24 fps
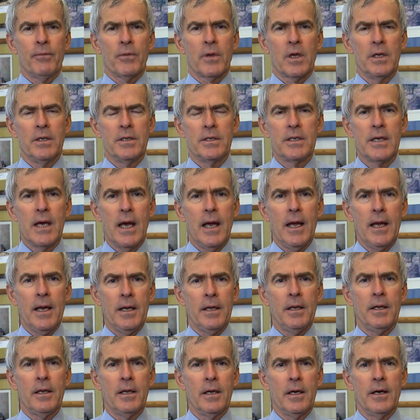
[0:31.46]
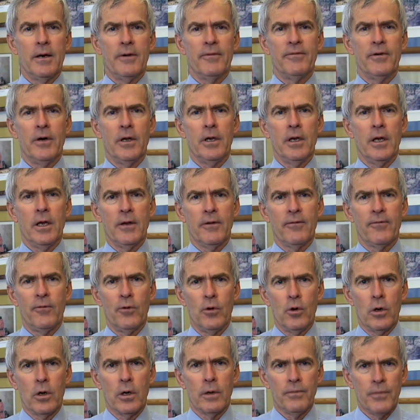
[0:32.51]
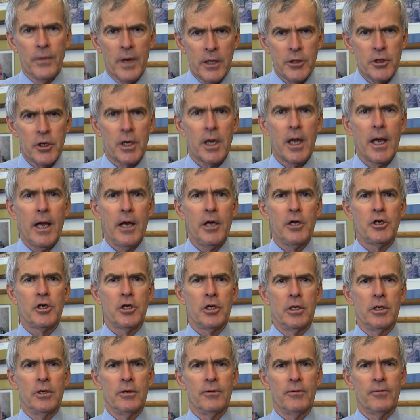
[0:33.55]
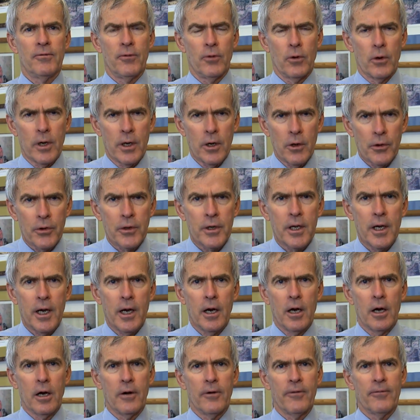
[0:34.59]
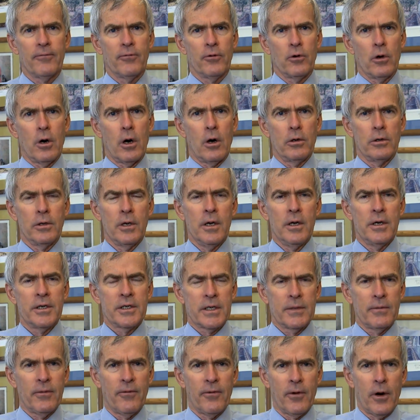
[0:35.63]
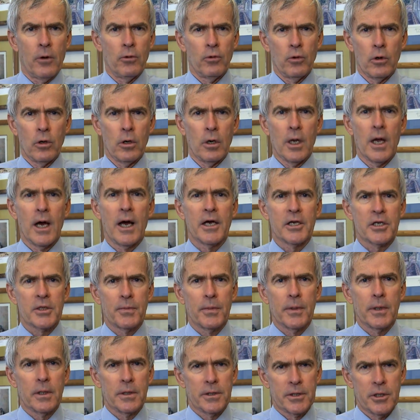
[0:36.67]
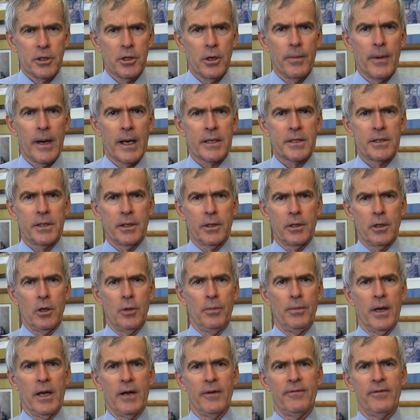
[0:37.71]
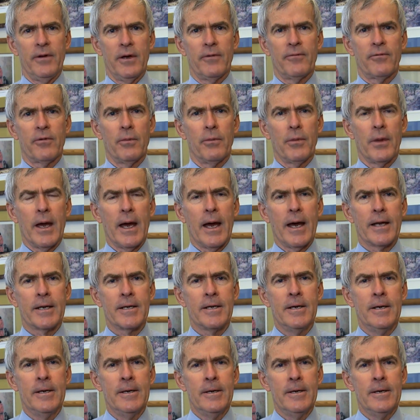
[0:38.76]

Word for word: contained funding for education, for health care, for some of our rural hospitals in New Mexico benefit from that.